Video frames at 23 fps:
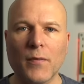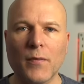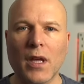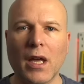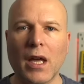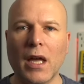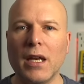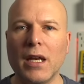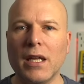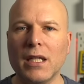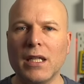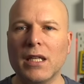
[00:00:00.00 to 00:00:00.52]

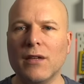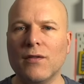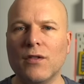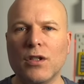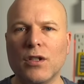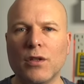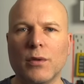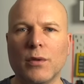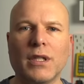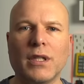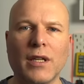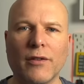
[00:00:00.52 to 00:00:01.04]
and it gives
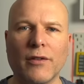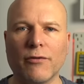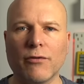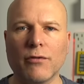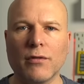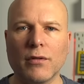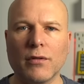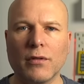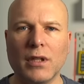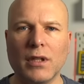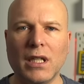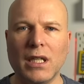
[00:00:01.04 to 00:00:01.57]
you a
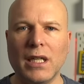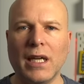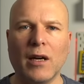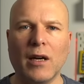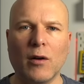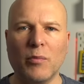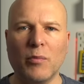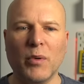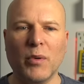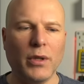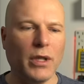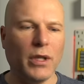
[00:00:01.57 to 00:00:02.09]
different key
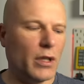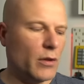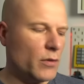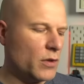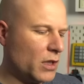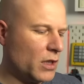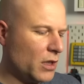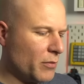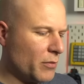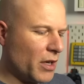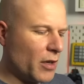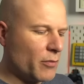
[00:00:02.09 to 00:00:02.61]
output, you know,
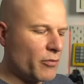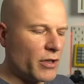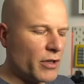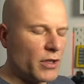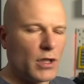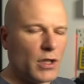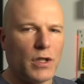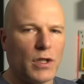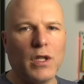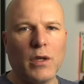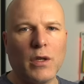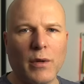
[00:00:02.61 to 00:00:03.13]
so you might press
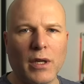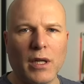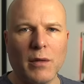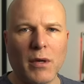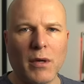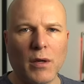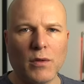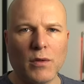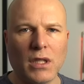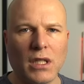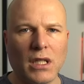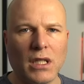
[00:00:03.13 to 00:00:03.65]
your two
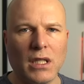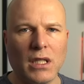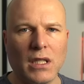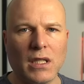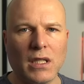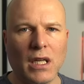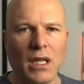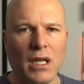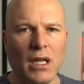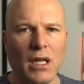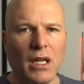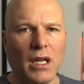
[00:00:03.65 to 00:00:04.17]
NMOS
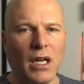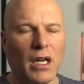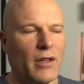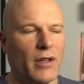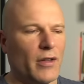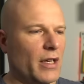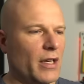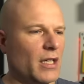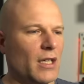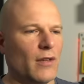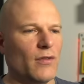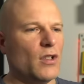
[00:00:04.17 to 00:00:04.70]
keys and
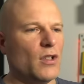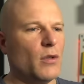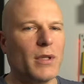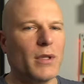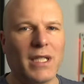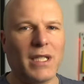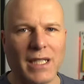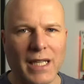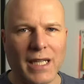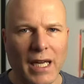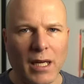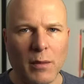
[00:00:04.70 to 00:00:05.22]
that gives you
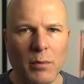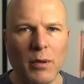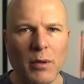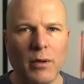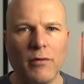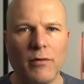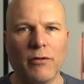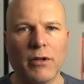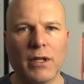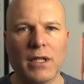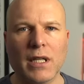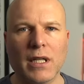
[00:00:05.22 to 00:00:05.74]
escape,
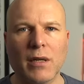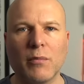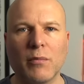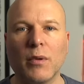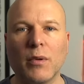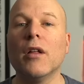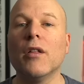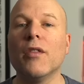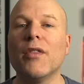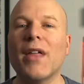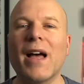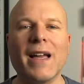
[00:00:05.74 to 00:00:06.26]
for
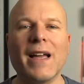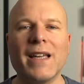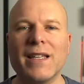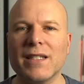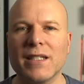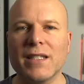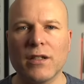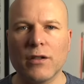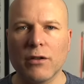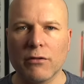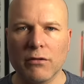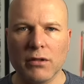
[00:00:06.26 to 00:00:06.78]
example. That
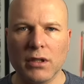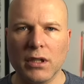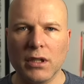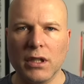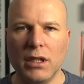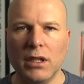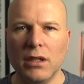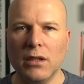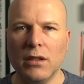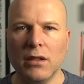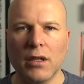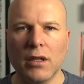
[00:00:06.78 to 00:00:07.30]
isn't
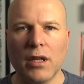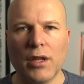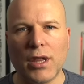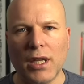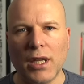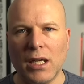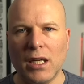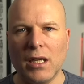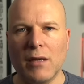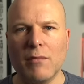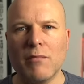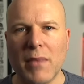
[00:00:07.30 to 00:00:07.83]
currently a
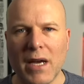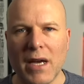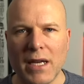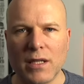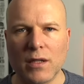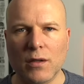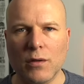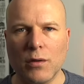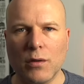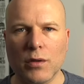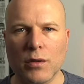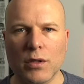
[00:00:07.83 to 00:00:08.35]
thing in
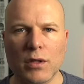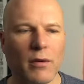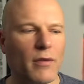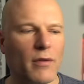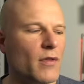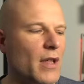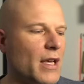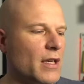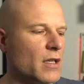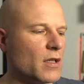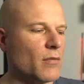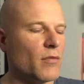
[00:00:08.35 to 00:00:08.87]
Bazecor, so if
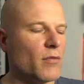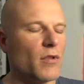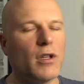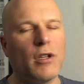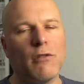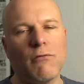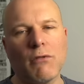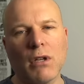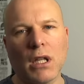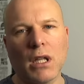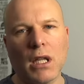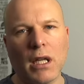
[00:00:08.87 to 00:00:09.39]
that's something you
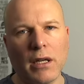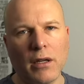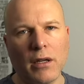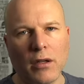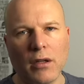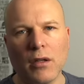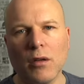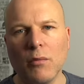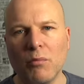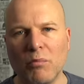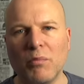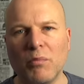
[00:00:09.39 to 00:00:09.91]
rely
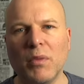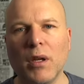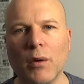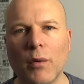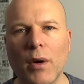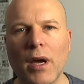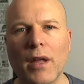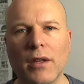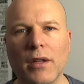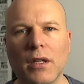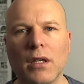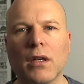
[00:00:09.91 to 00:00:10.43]
on, be
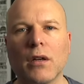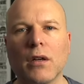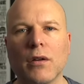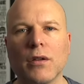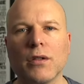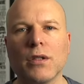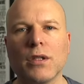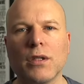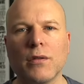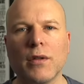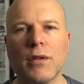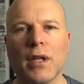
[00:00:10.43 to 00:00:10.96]
aware that you
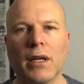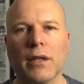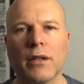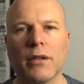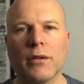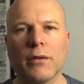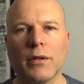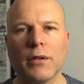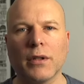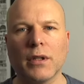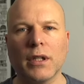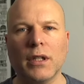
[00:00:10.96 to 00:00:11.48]
can't do that
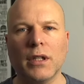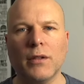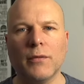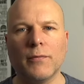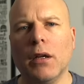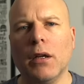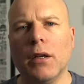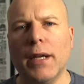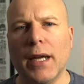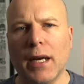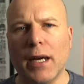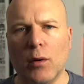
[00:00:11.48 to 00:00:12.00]
currently.
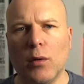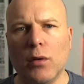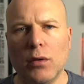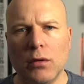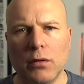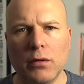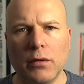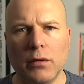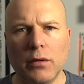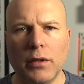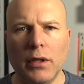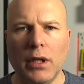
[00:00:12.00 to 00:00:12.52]
Now,
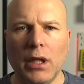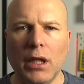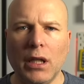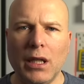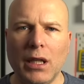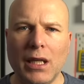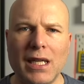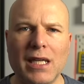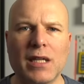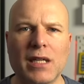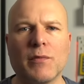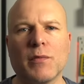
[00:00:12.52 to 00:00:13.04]

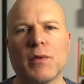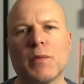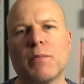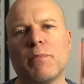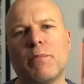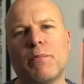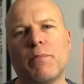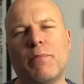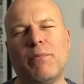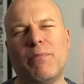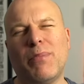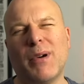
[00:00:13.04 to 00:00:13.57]
here comes
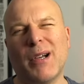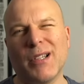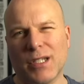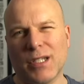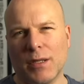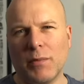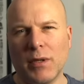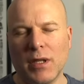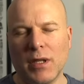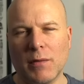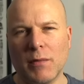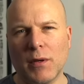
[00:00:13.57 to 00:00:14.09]

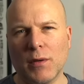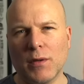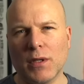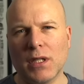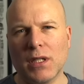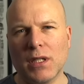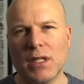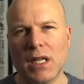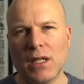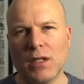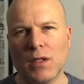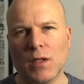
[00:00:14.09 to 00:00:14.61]
possibly the most
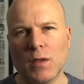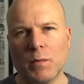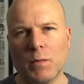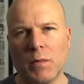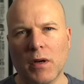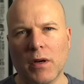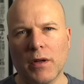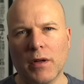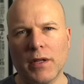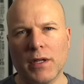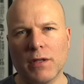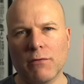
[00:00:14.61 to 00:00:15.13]
contentious
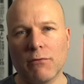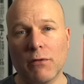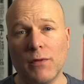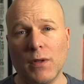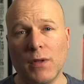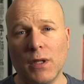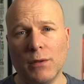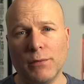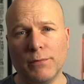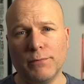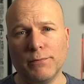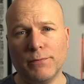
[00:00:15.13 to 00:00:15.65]
part of this review.